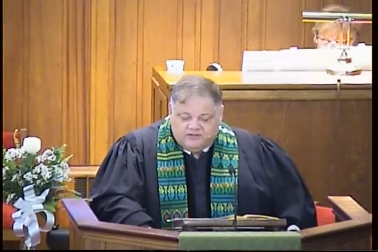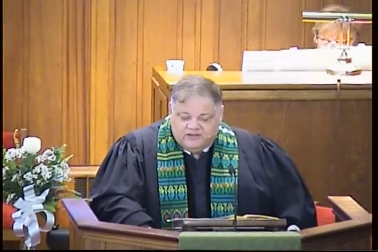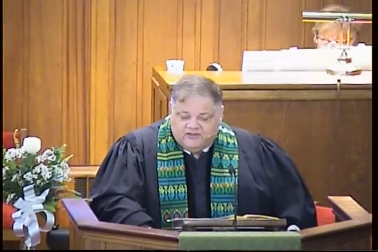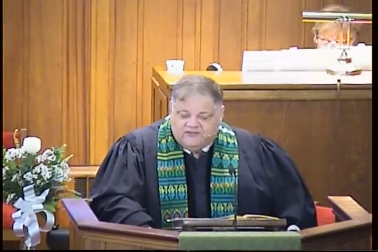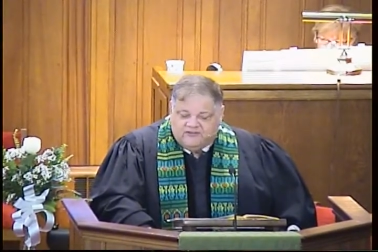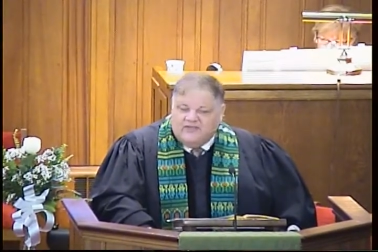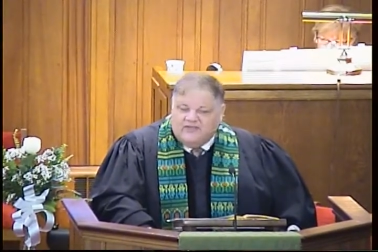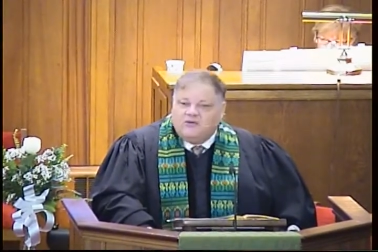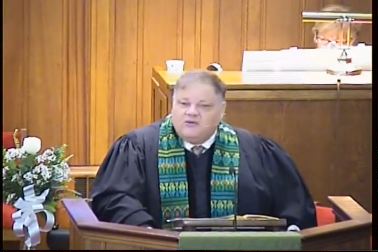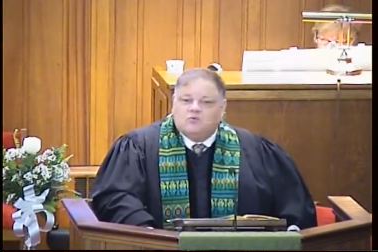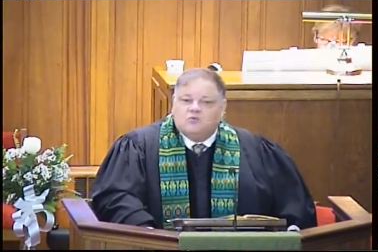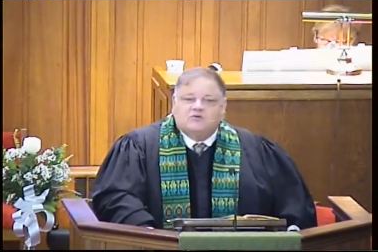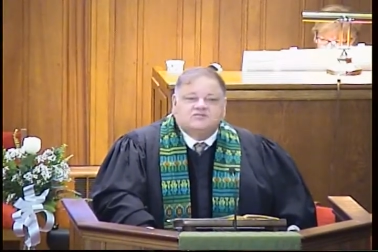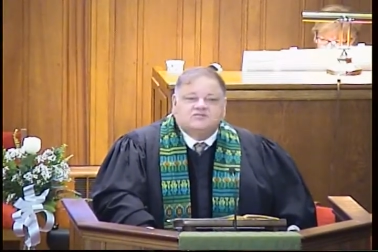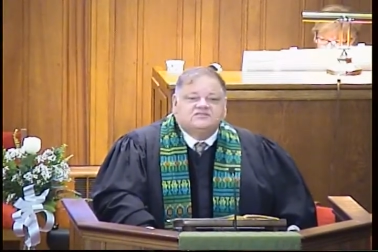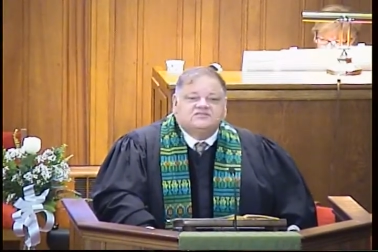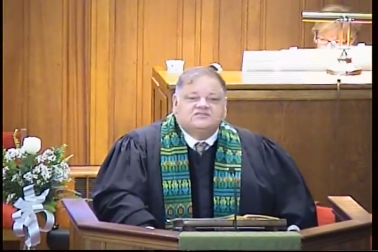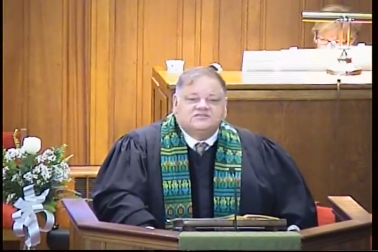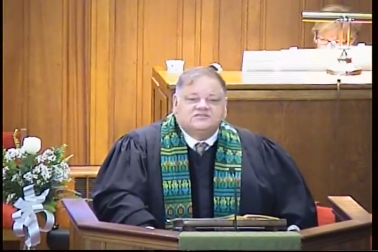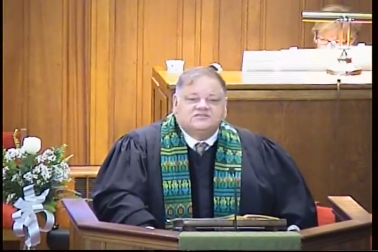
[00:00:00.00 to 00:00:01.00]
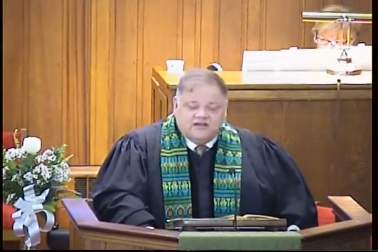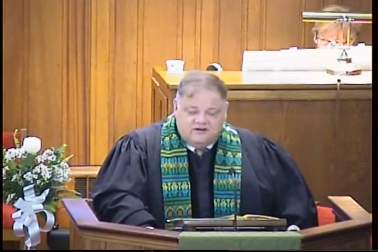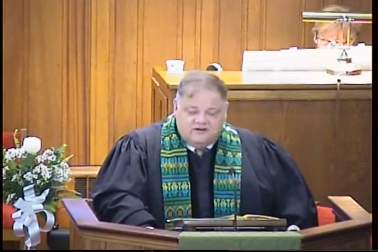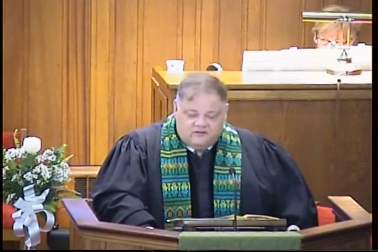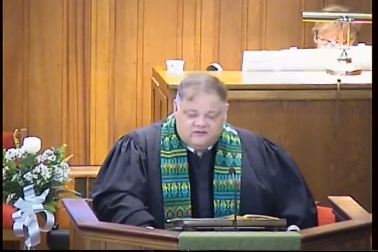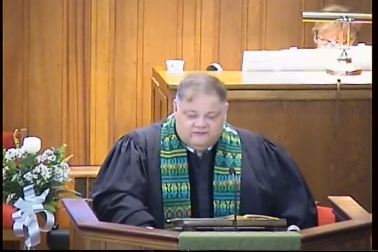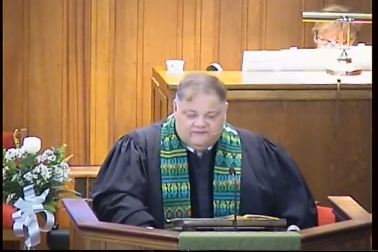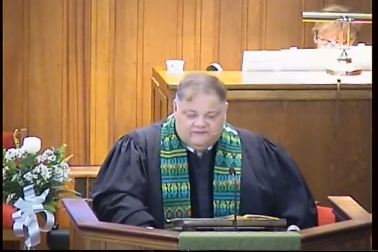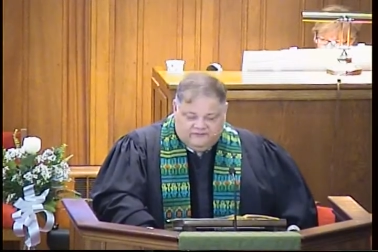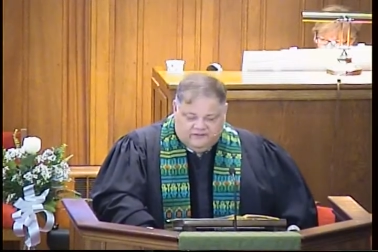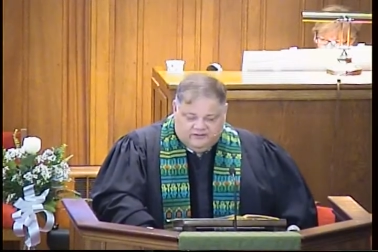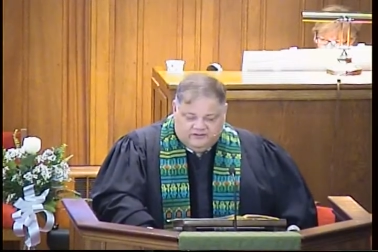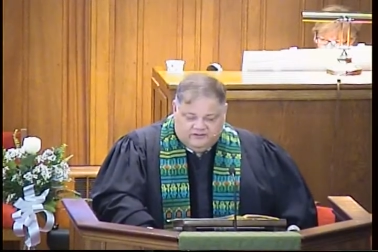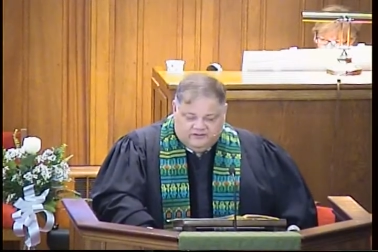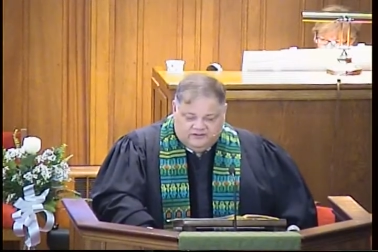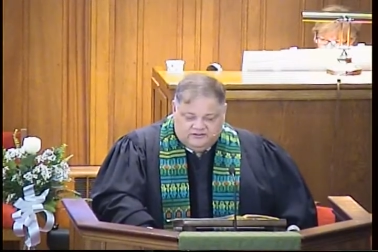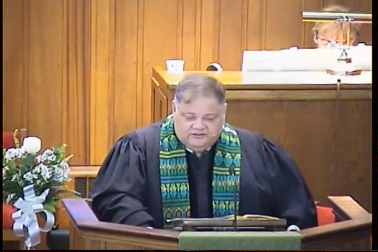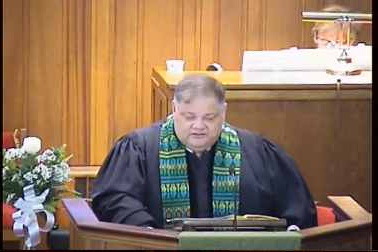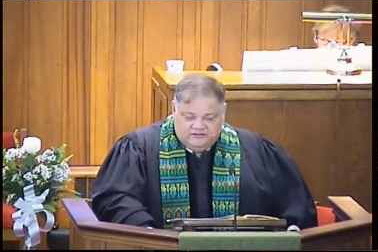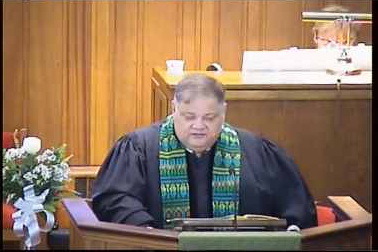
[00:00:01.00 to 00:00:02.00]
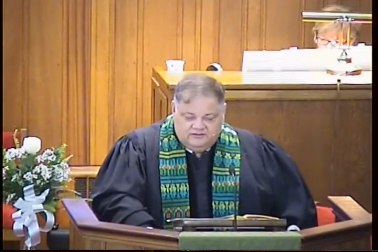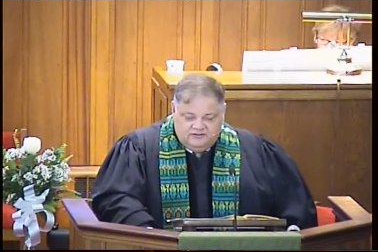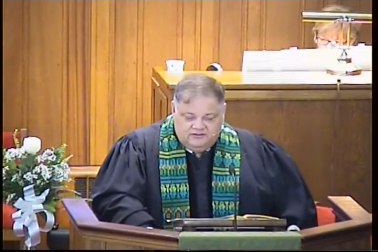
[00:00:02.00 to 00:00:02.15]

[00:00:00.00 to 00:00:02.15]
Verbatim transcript: and they were terrified.